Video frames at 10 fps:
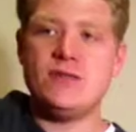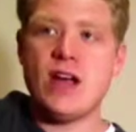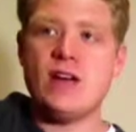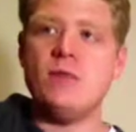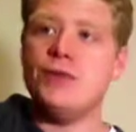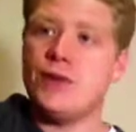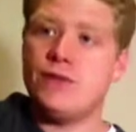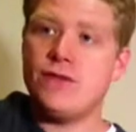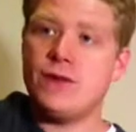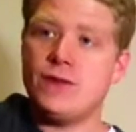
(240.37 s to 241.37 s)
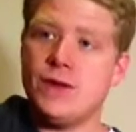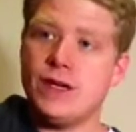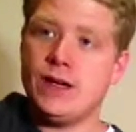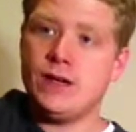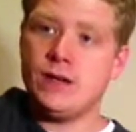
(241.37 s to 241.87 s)
fret with our 1st
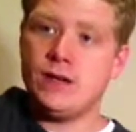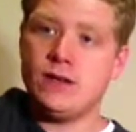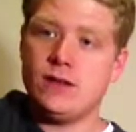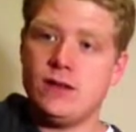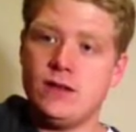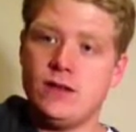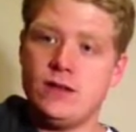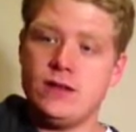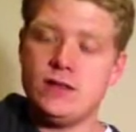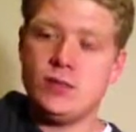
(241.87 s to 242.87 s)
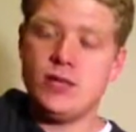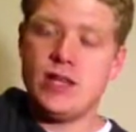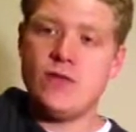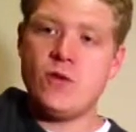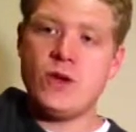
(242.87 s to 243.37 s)
finger. So I'll play
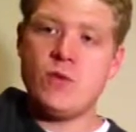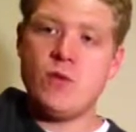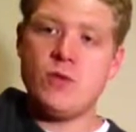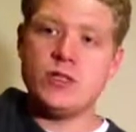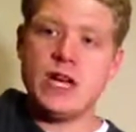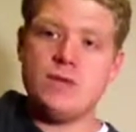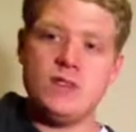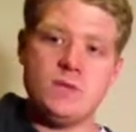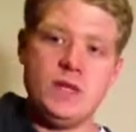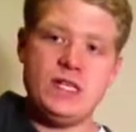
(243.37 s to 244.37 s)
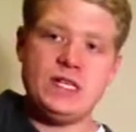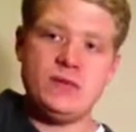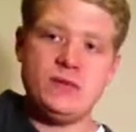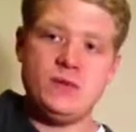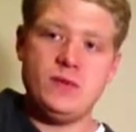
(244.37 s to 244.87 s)
that for you one more time with the
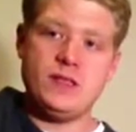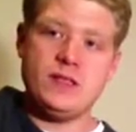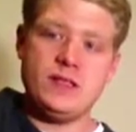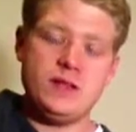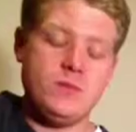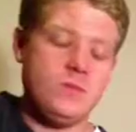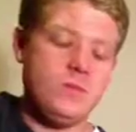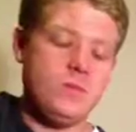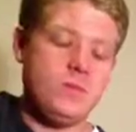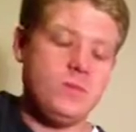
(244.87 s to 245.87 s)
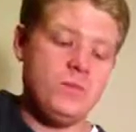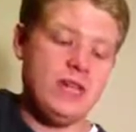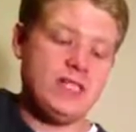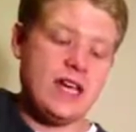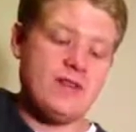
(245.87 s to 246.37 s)
B7. This is the
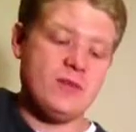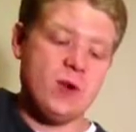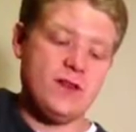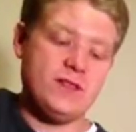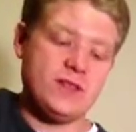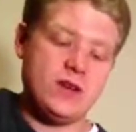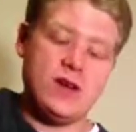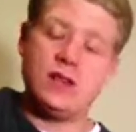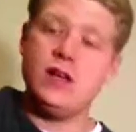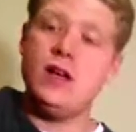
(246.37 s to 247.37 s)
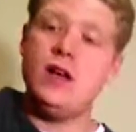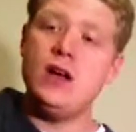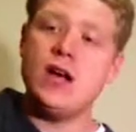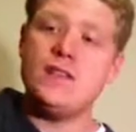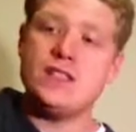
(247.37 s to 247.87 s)
B7 part of the song.
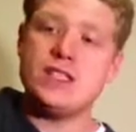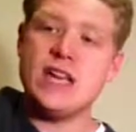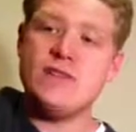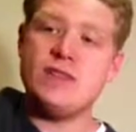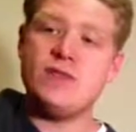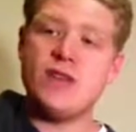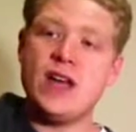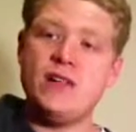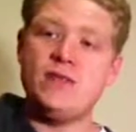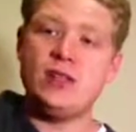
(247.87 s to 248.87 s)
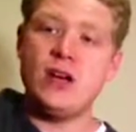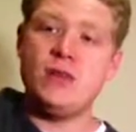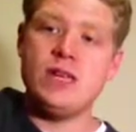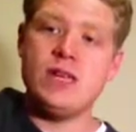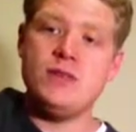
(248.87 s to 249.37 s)
With the 7th fret of the
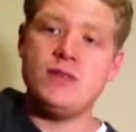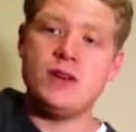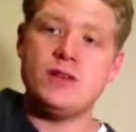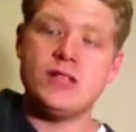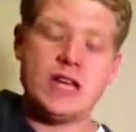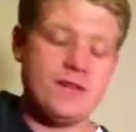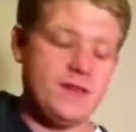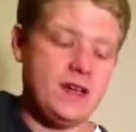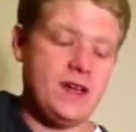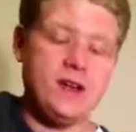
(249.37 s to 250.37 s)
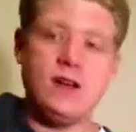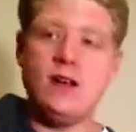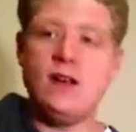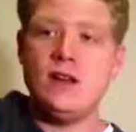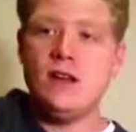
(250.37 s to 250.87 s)
low E with our 2nd finger,
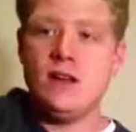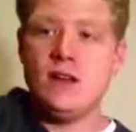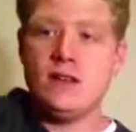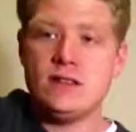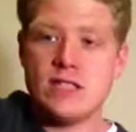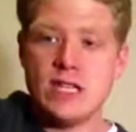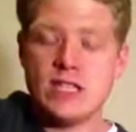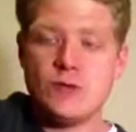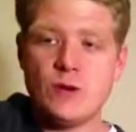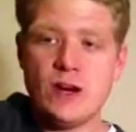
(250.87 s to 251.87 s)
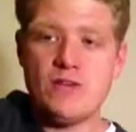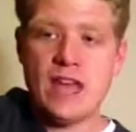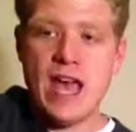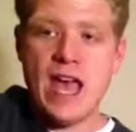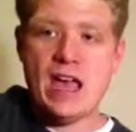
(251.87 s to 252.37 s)
6th fret of
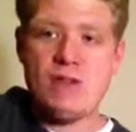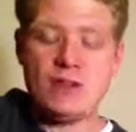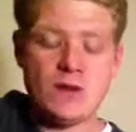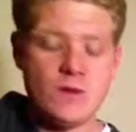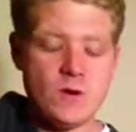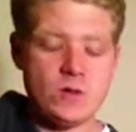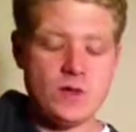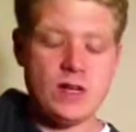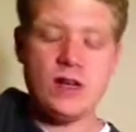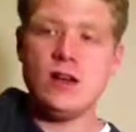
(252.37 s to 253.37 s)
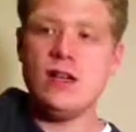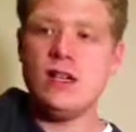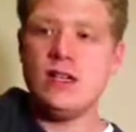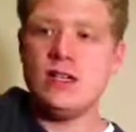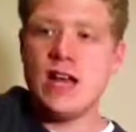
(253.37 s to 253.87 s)
the A with our 1st finger,
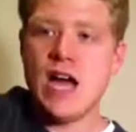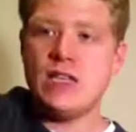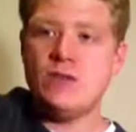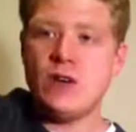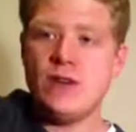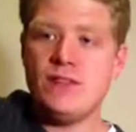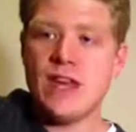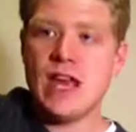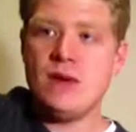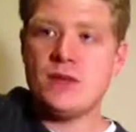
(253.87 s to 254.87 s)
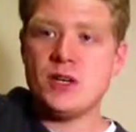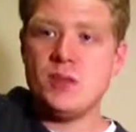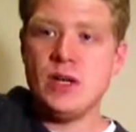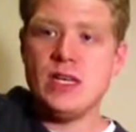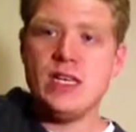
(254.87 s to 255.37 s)
9th fret of the A with our
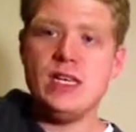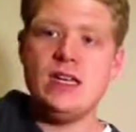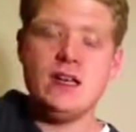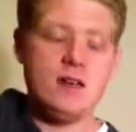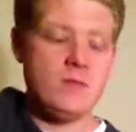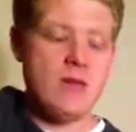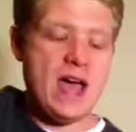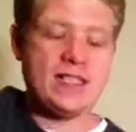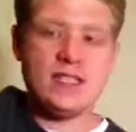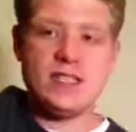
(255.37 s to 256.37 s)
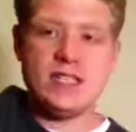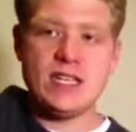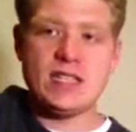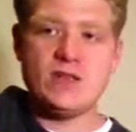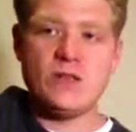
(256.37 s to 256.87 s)
pinky, back to the
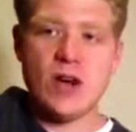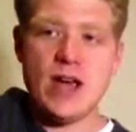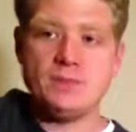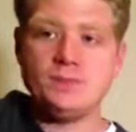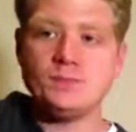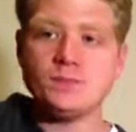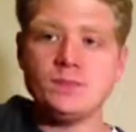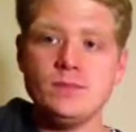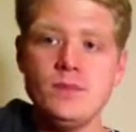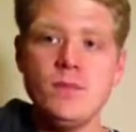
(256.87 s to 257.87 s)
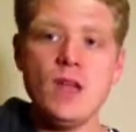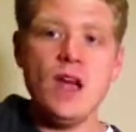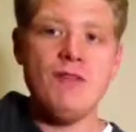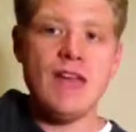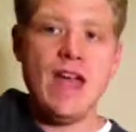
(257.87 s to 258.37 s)
6th fret
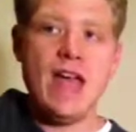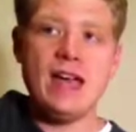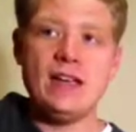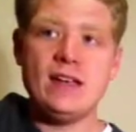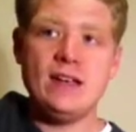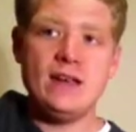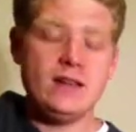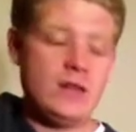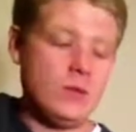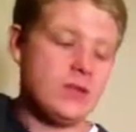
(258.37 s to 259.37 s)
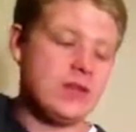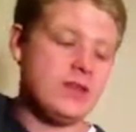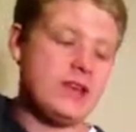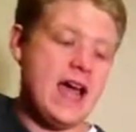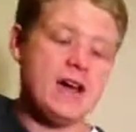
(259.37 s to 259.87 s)
of the A. Then we're going to
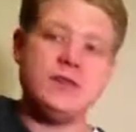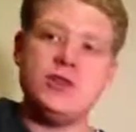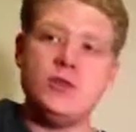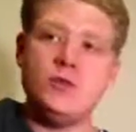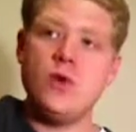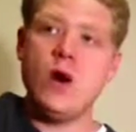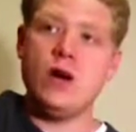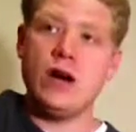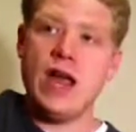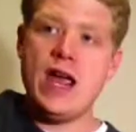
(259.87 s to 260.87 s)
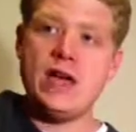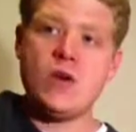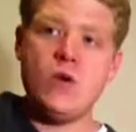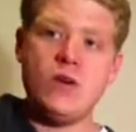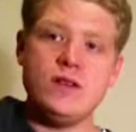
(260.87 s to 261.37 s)
go down to our A
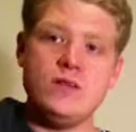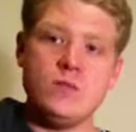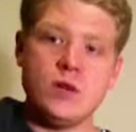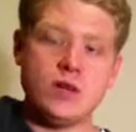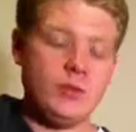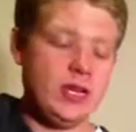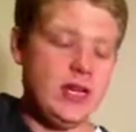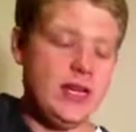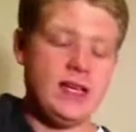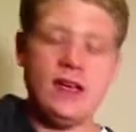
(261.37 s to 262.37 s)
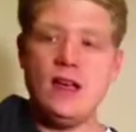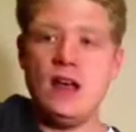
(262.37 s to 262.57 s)
chord. We're going to play